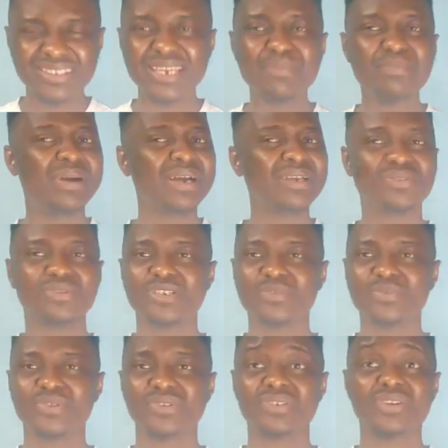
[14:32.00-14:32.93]
Timber to
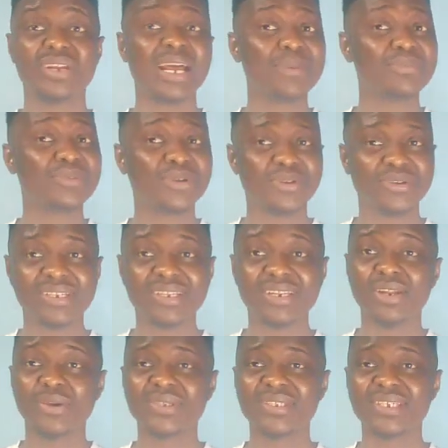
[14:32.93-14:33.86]
his position. I'm
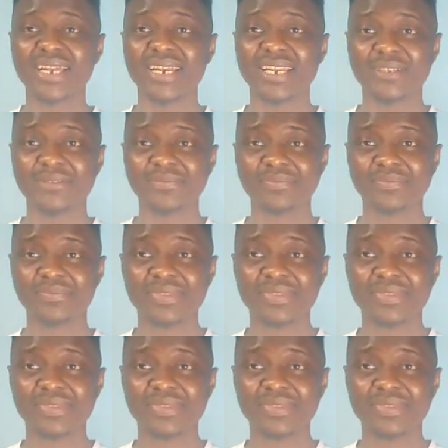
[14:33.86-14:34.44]
sorry, Lewis Kelly.